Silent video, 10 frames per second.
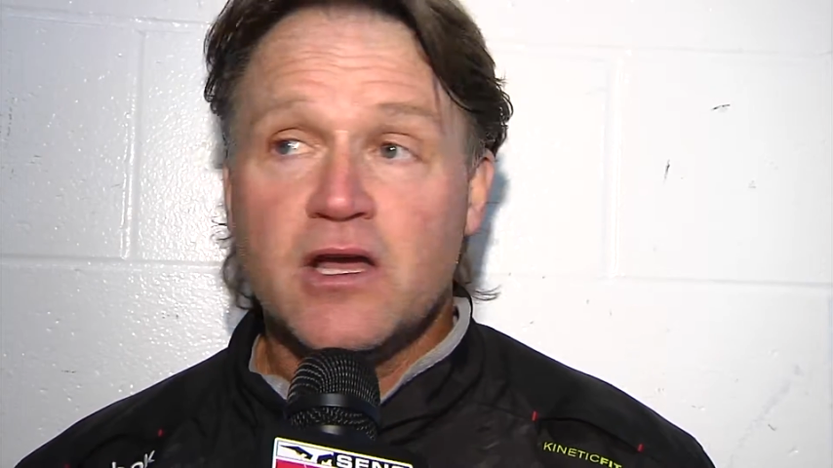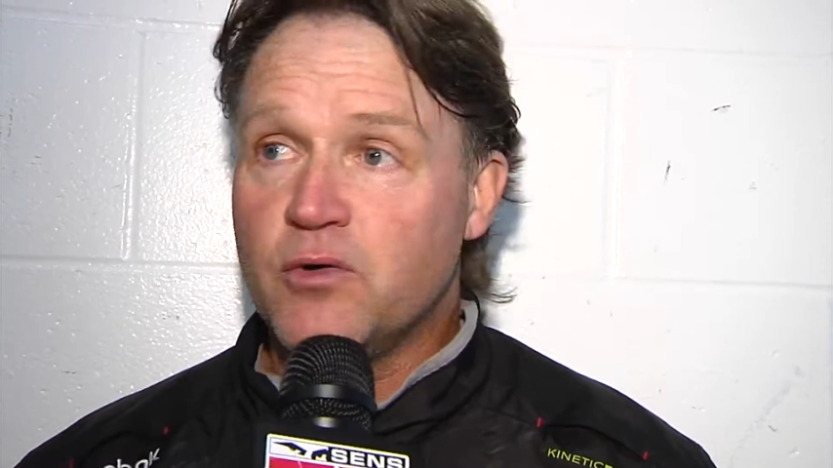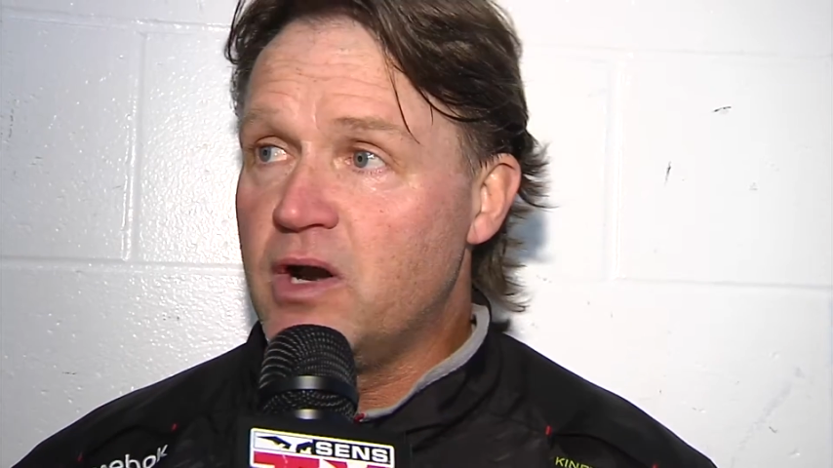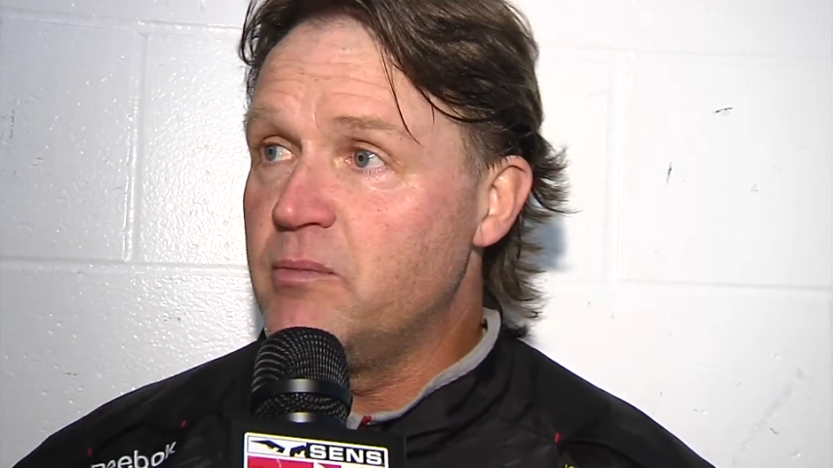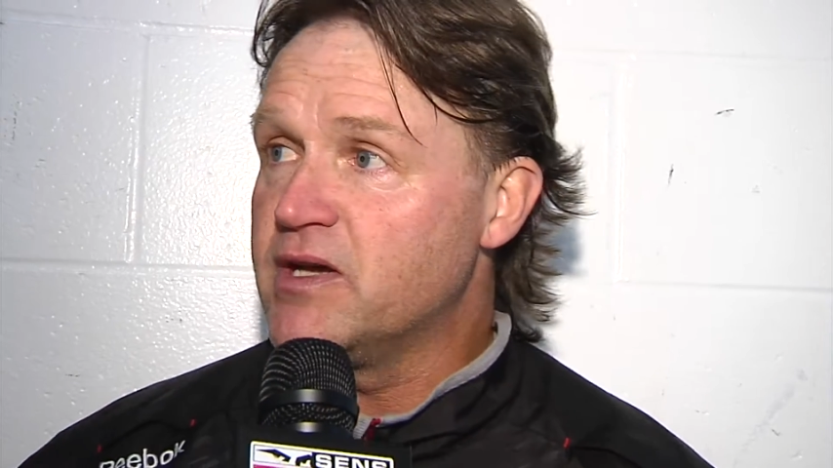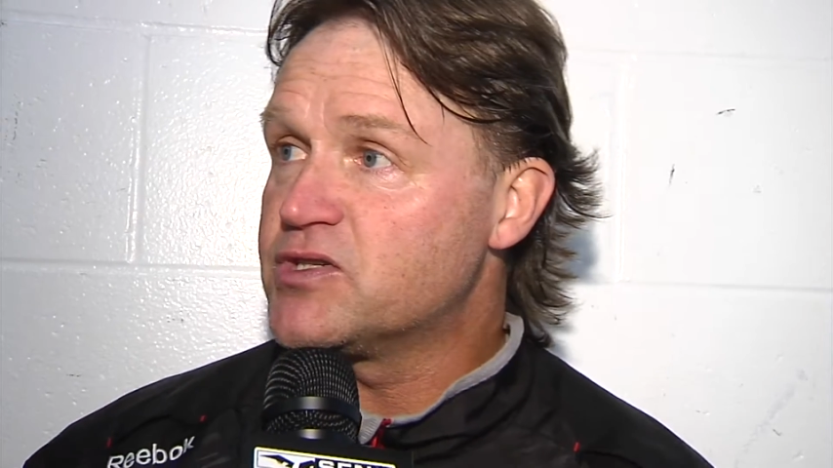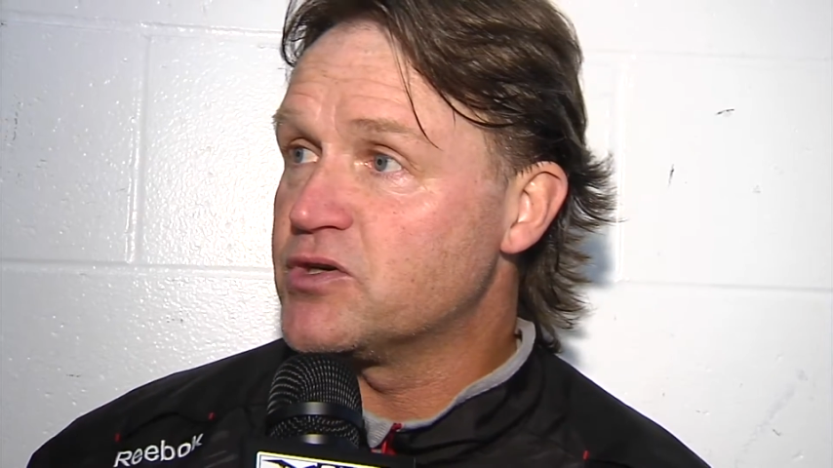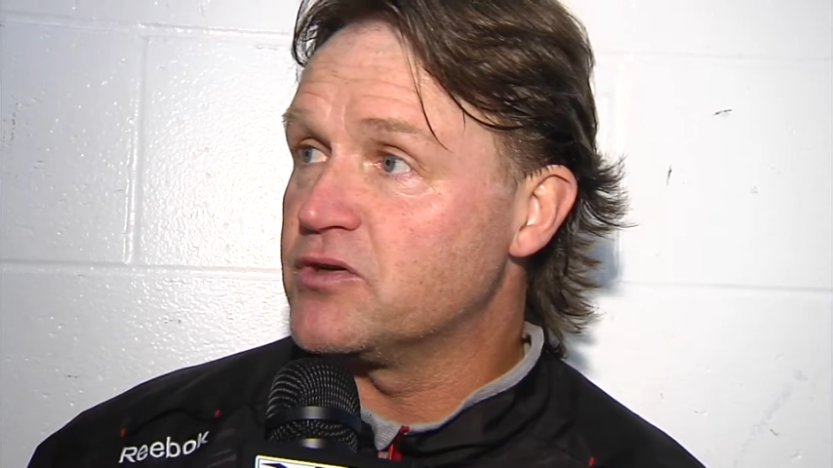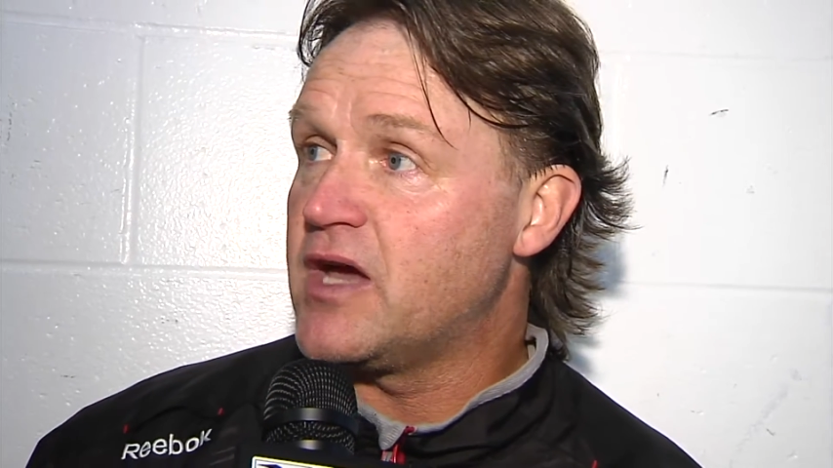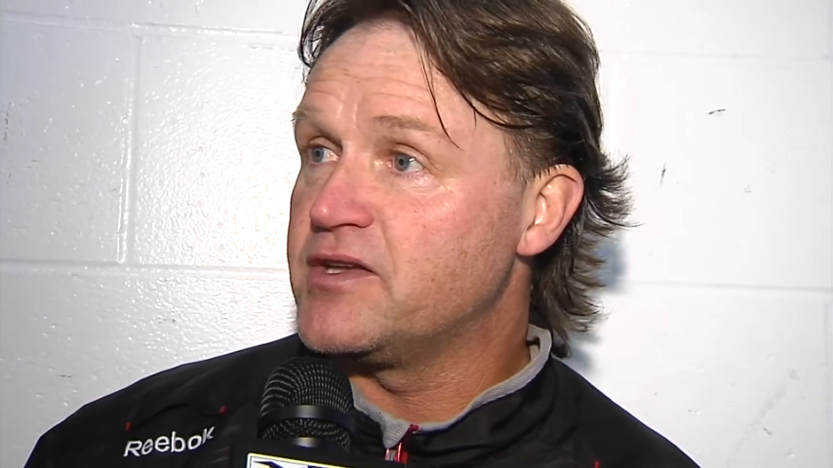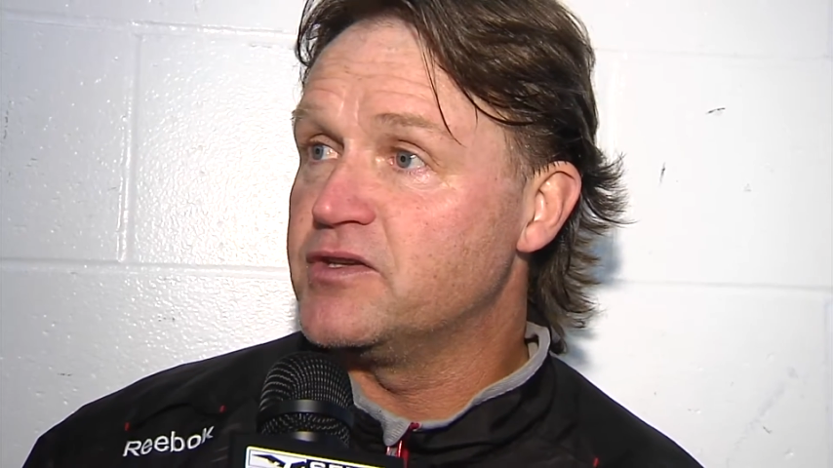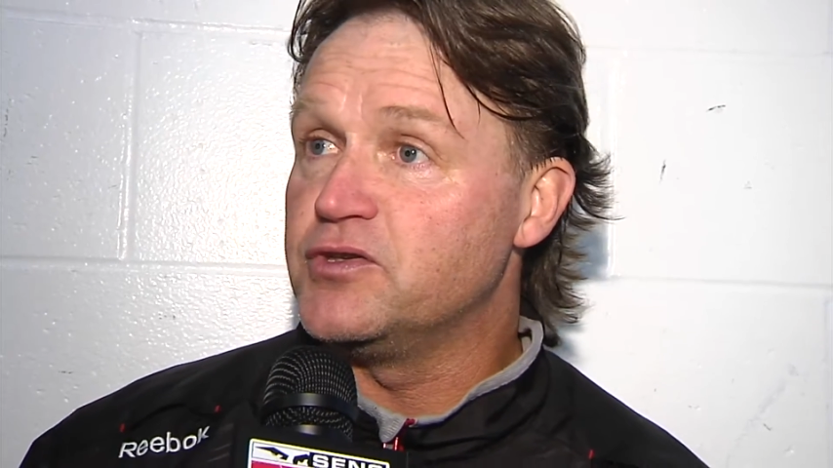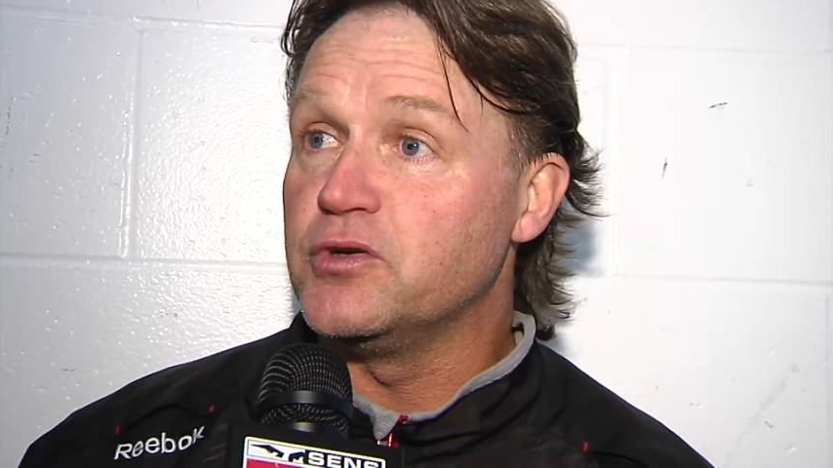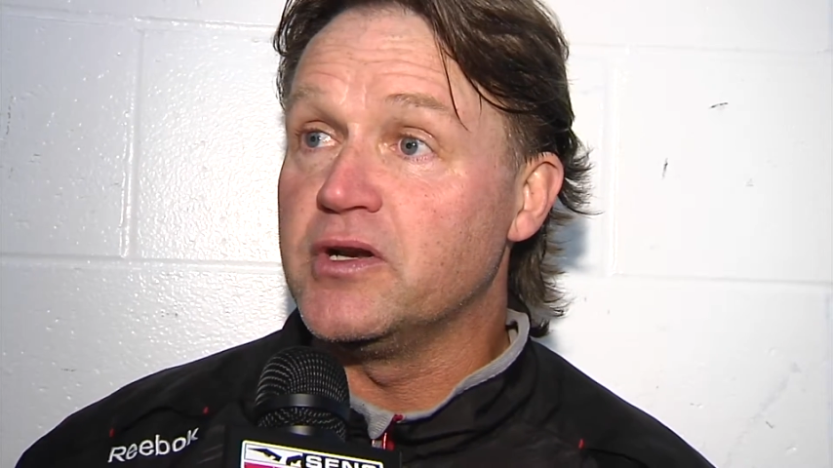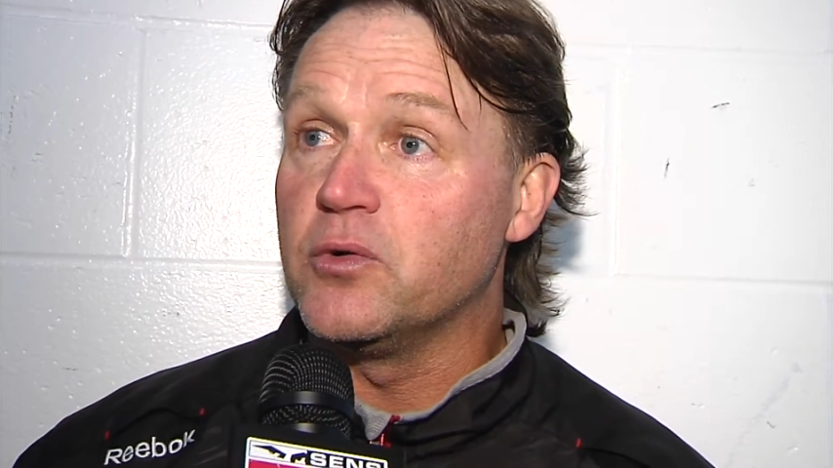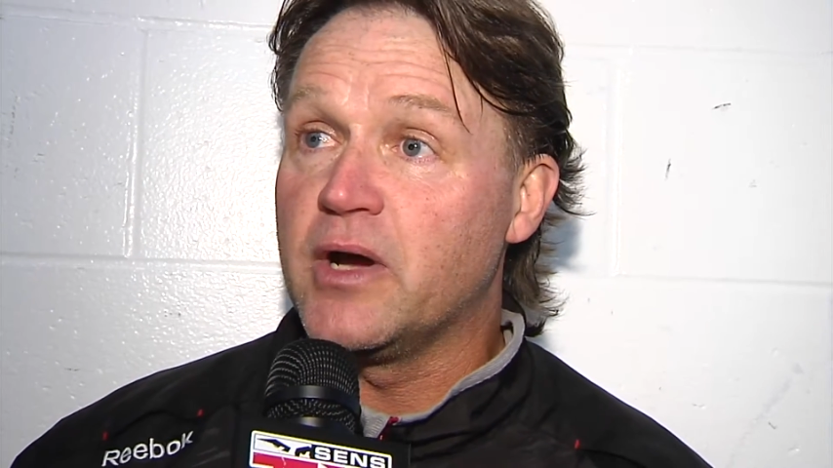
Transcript: you want to make sure that you do it in a